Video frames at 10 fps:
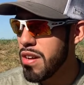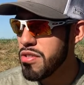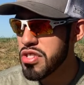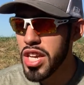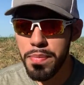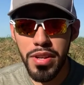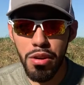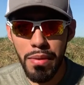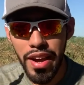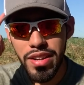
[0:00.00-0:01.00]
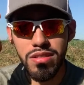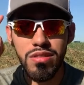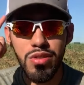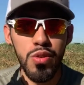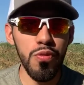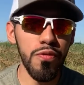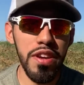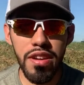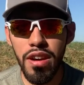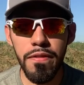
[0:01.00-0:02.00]
just keeping in mind 2
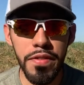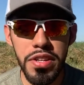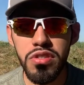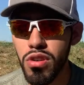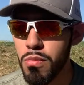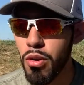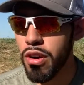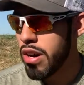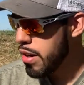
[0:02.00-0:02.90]
feet of viz or more.